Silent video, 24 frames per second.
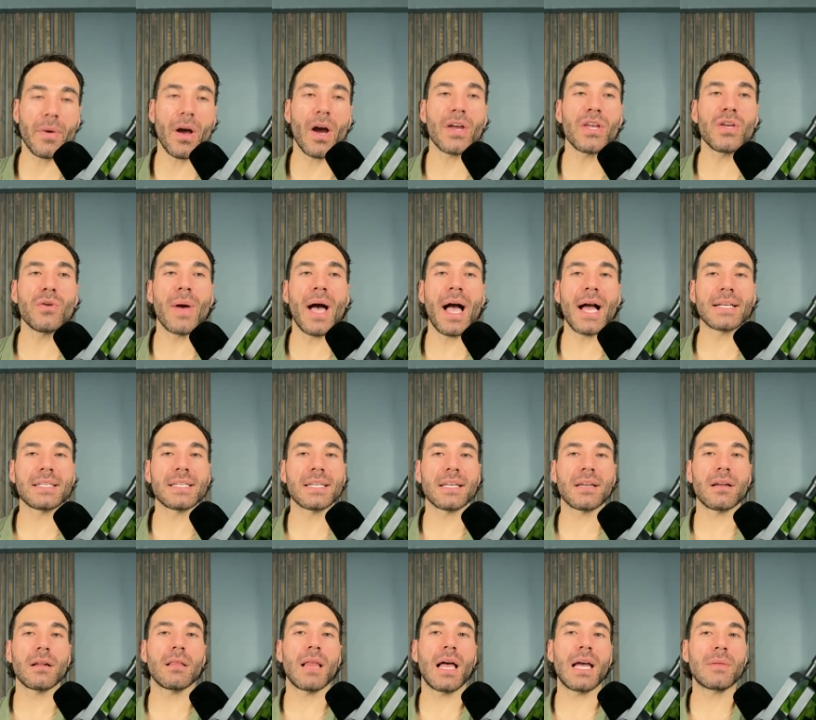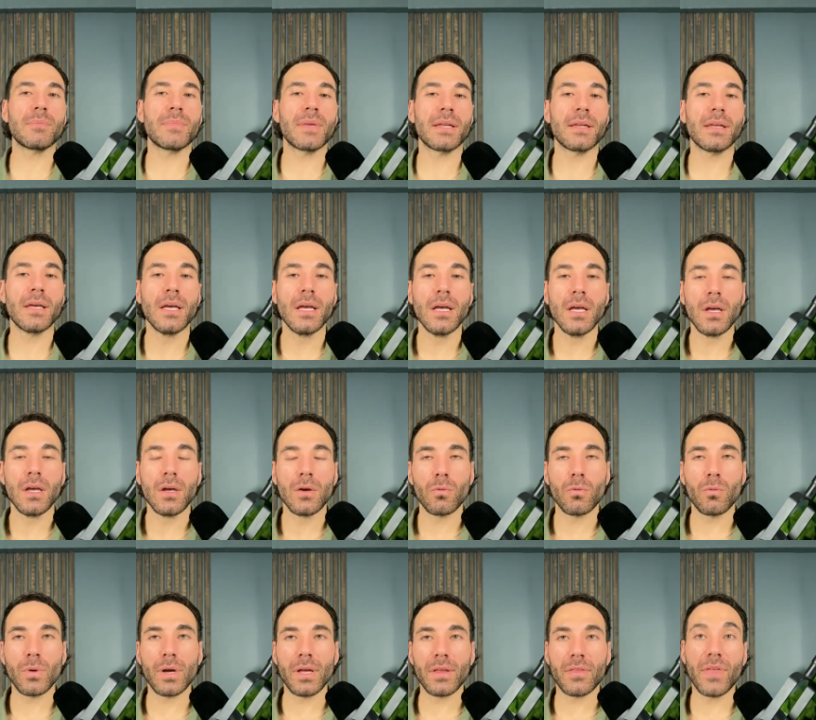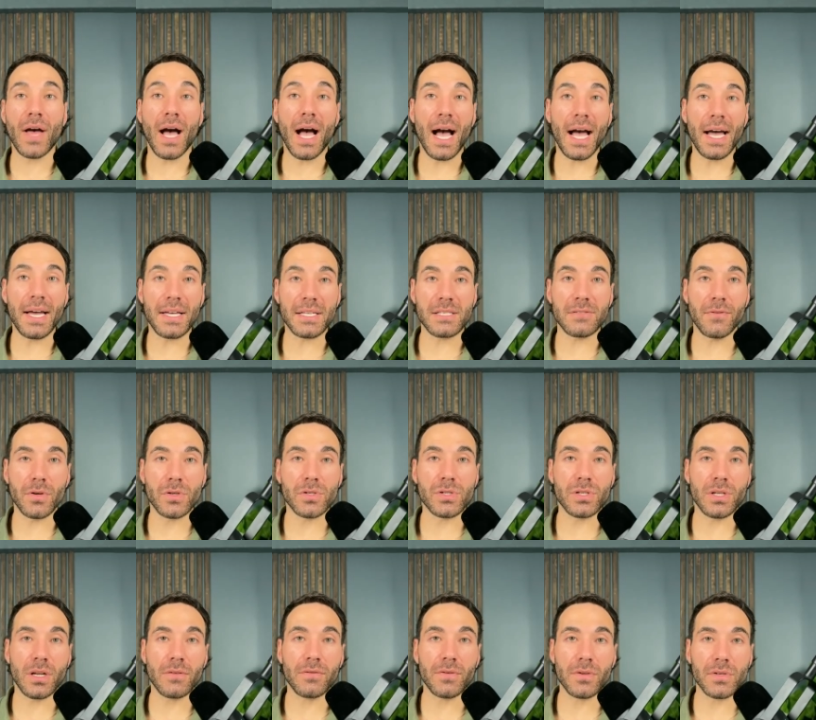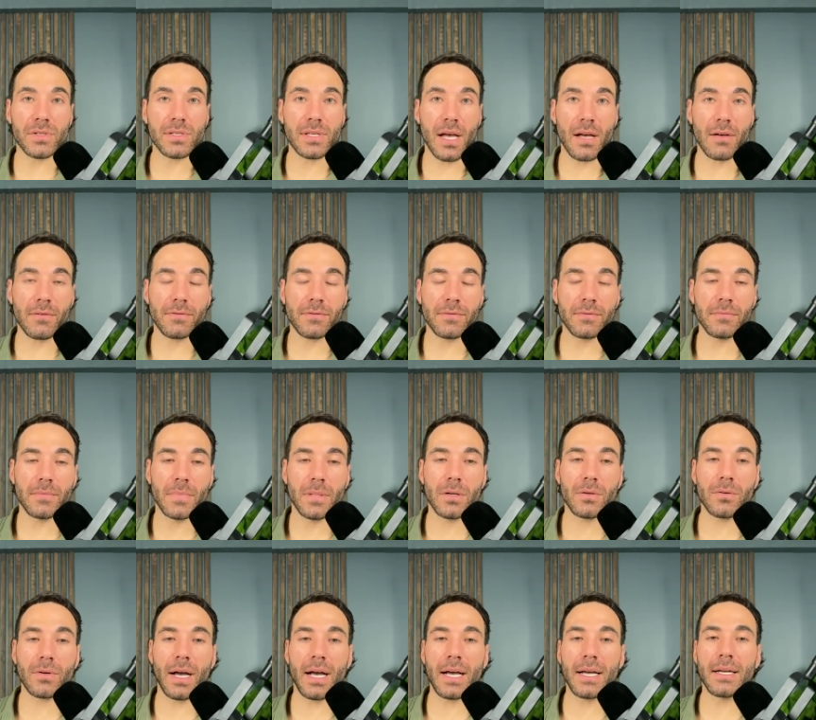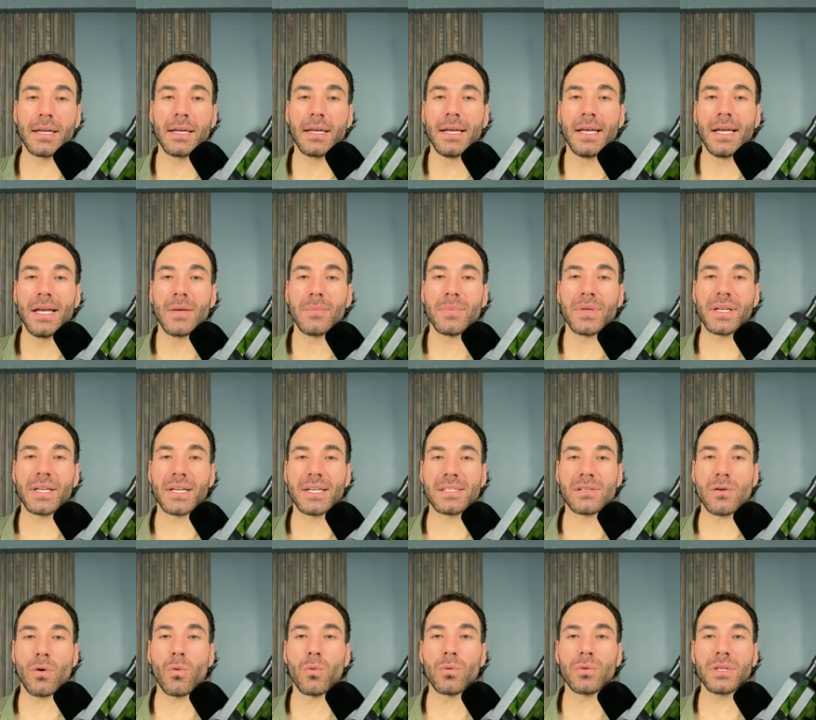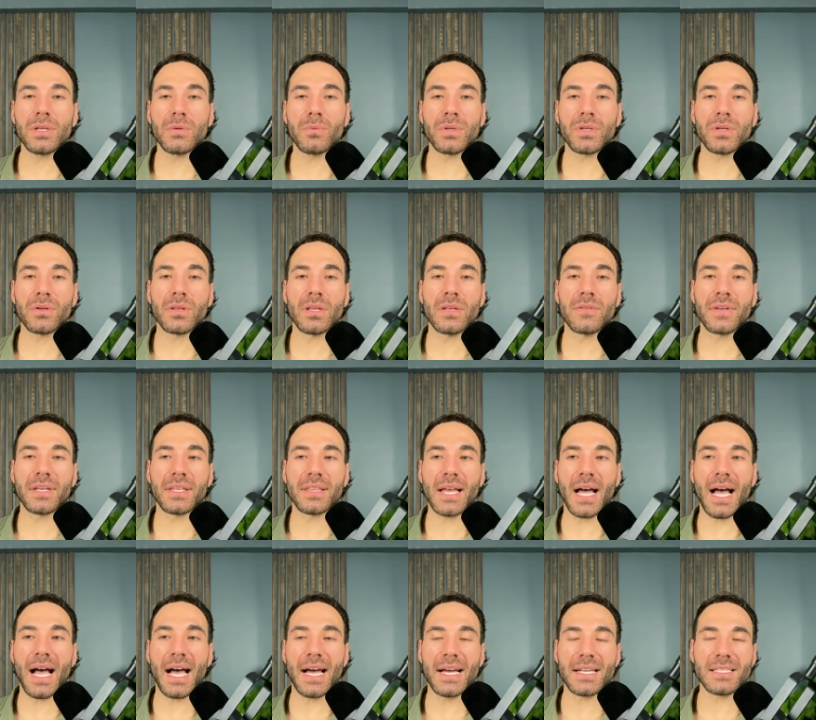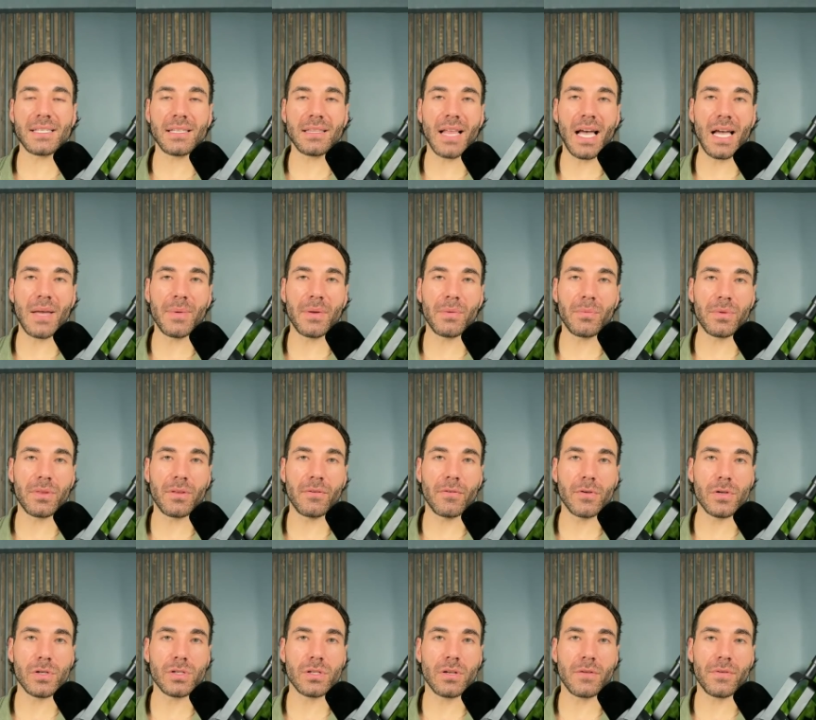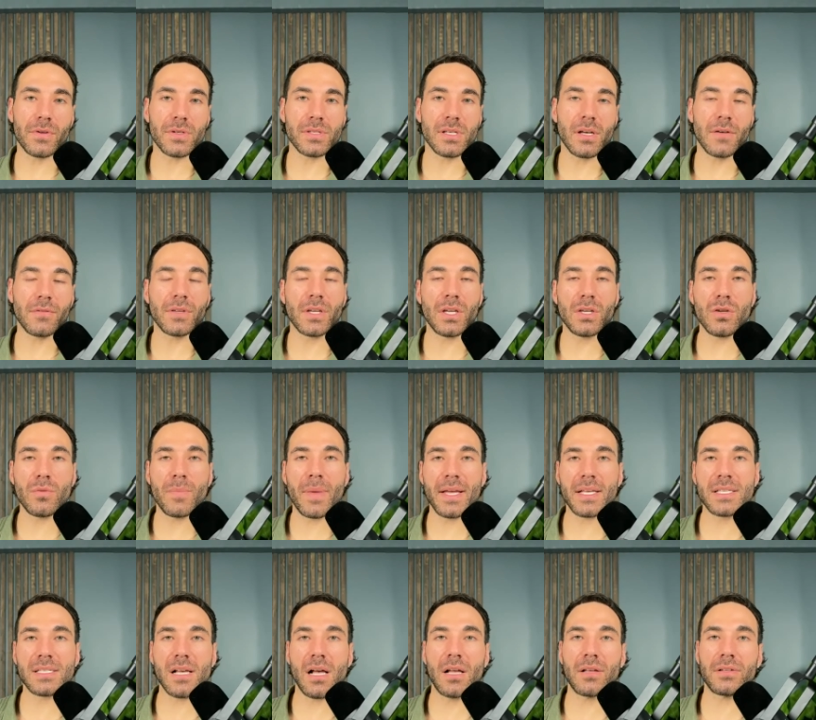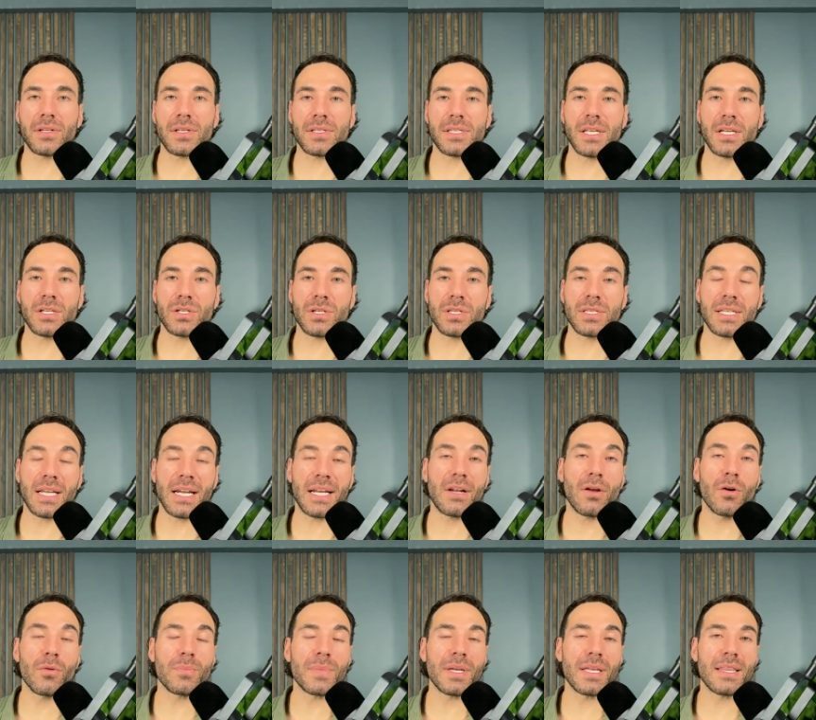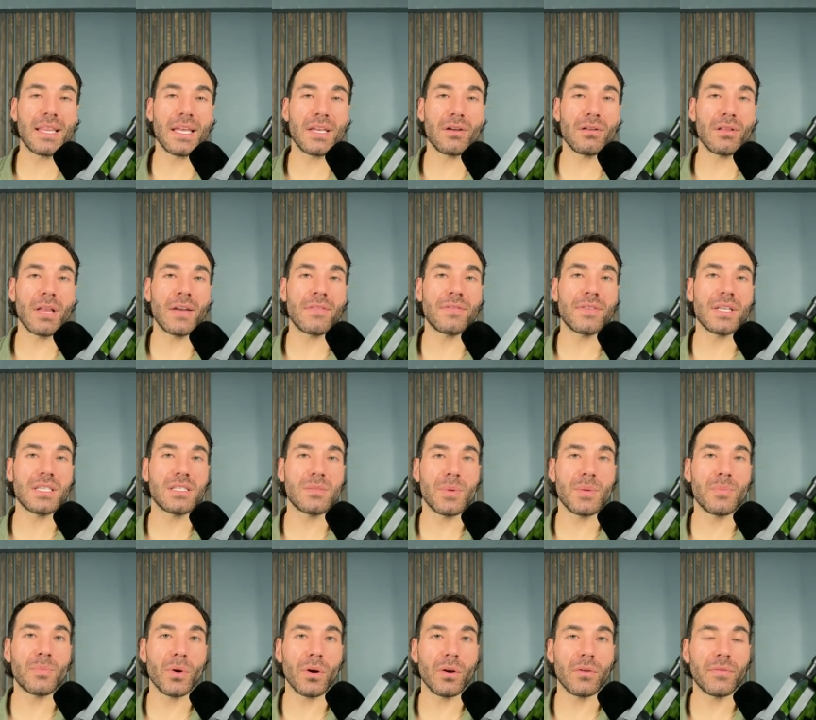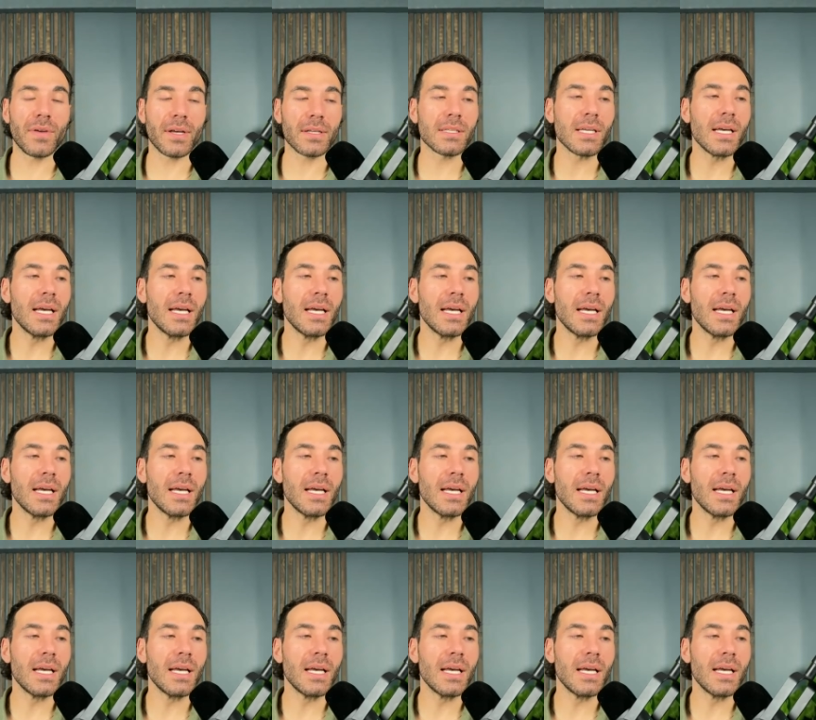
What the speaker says: Are you acting in alignment with the highest version of yourself? Okay. Because only when you're living in the highest alignment with the version of yourself can you make solid decisions. And I don't mean that your life needs to be perfect.